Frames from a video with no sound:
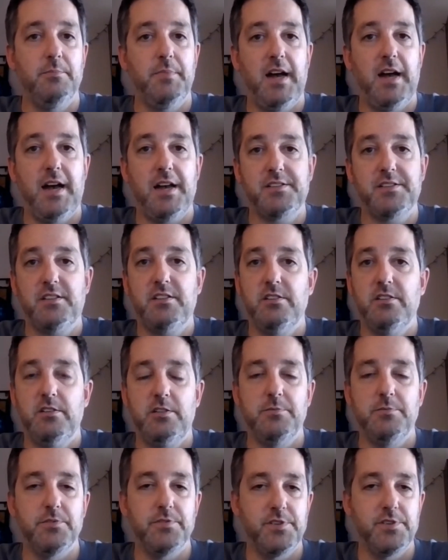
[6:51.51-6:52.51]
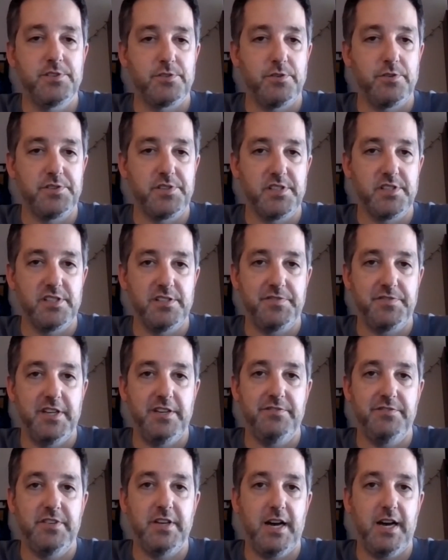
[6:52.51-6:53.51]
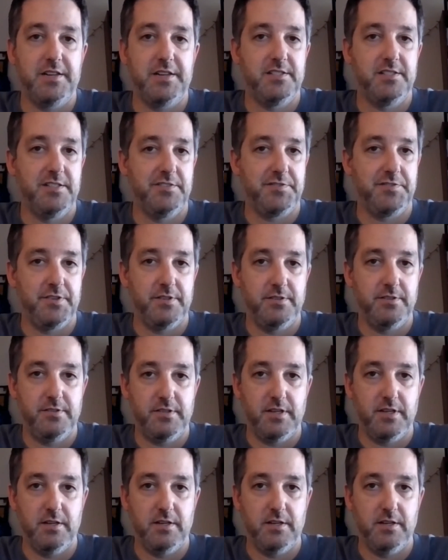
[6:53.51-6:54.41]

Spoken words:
Ask human resources if they've got different